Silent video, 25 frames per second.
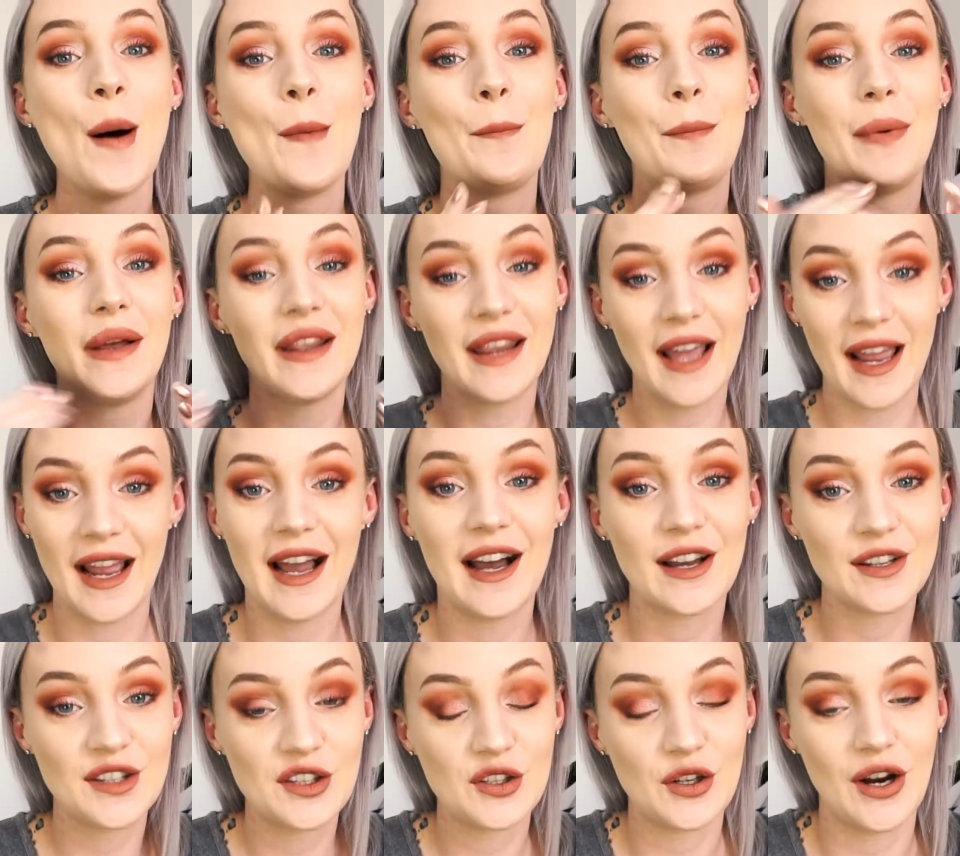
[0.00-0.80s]
but they
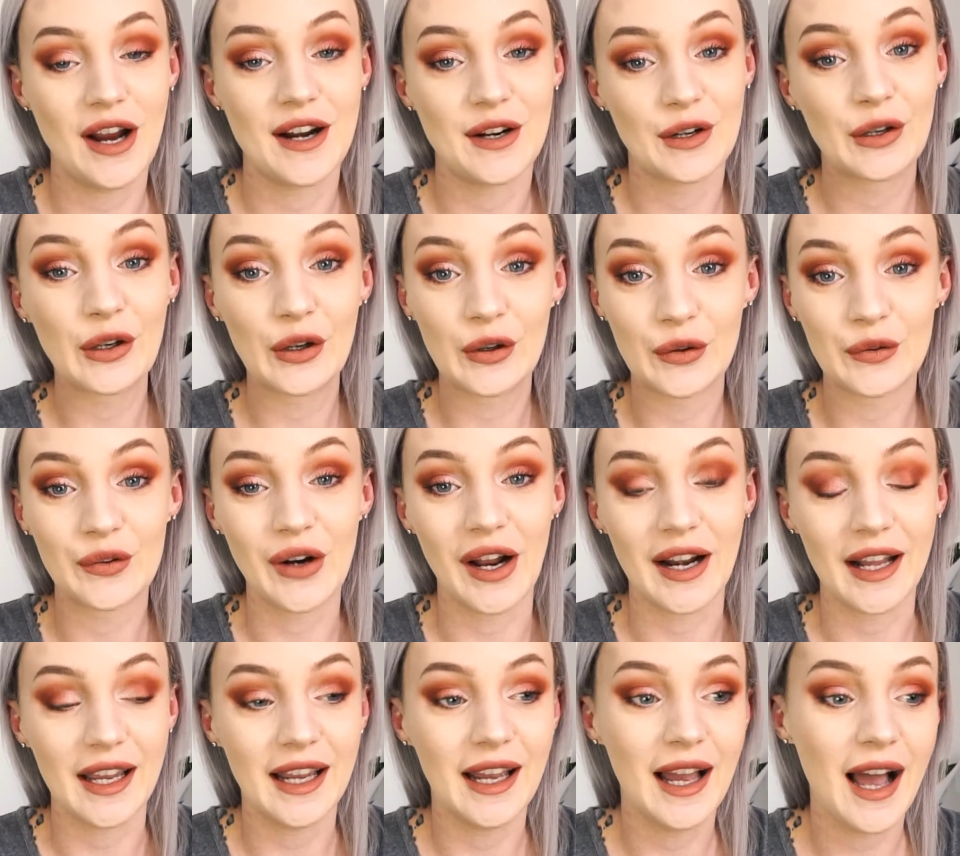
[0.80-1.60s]
are straighter
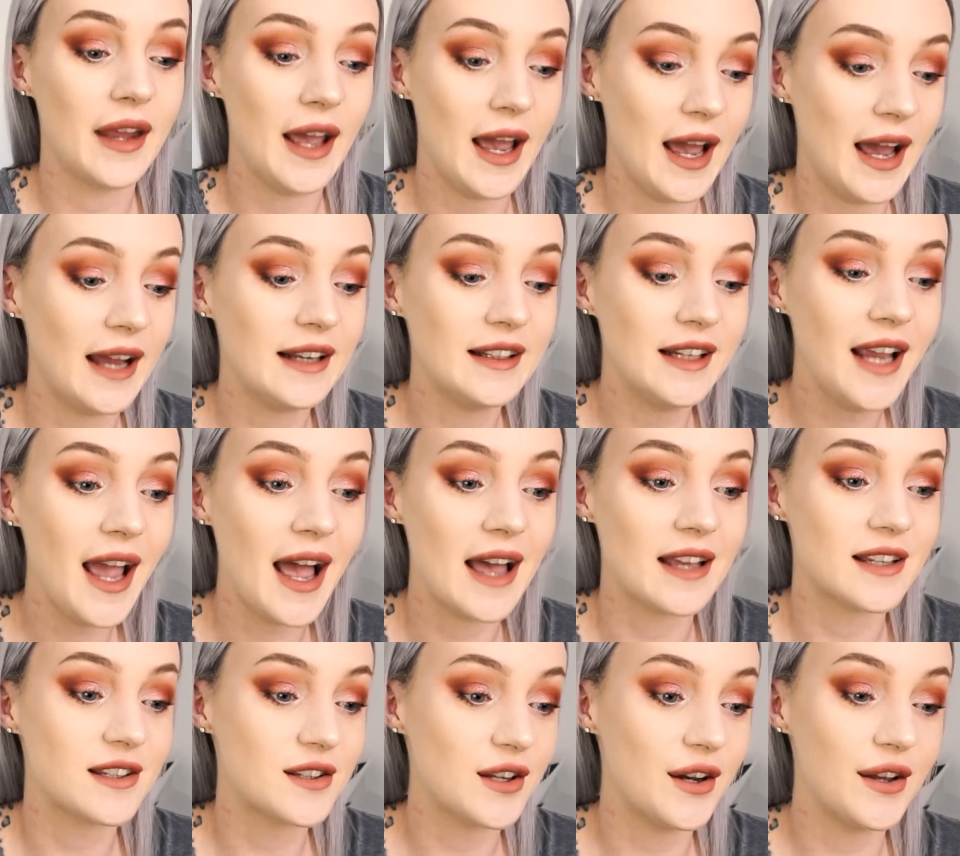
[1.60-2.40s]
already, and
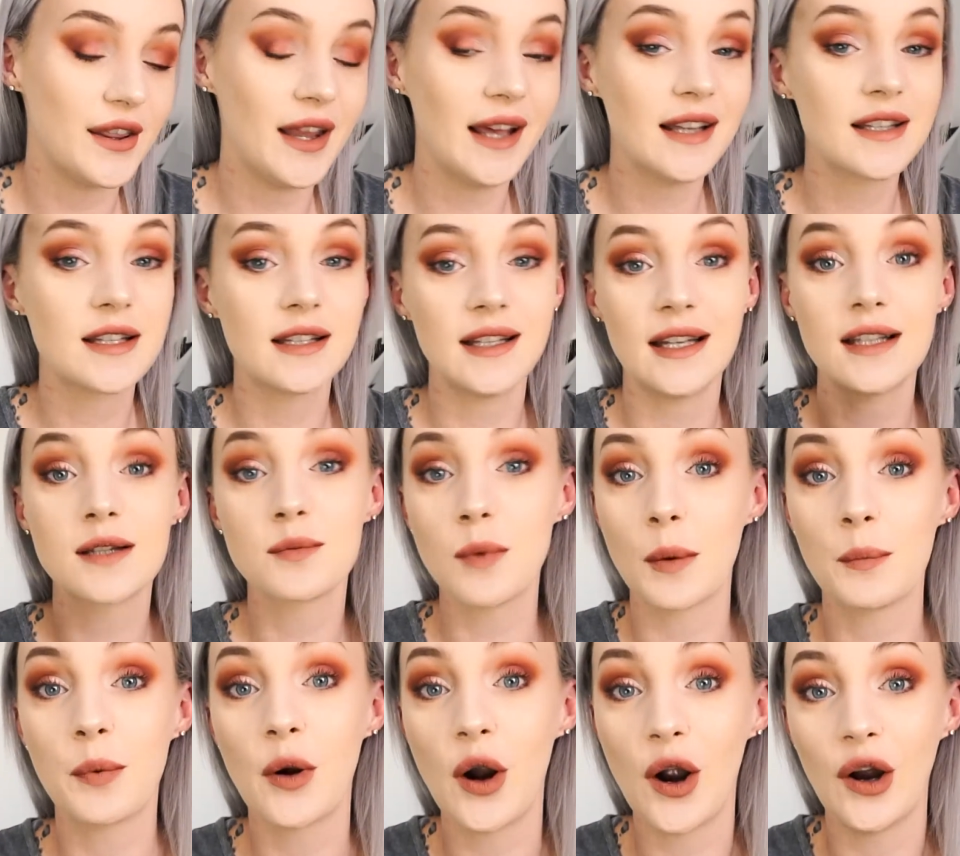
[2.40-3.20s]
yeah, so that's
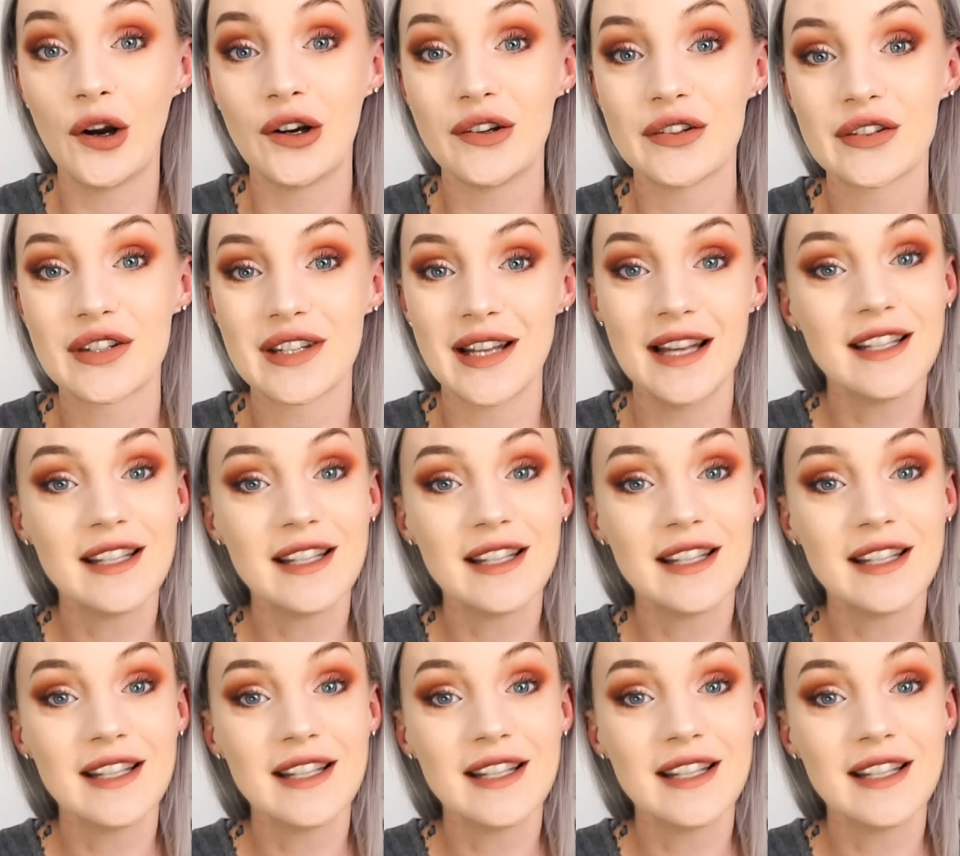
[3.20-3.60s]
my pros.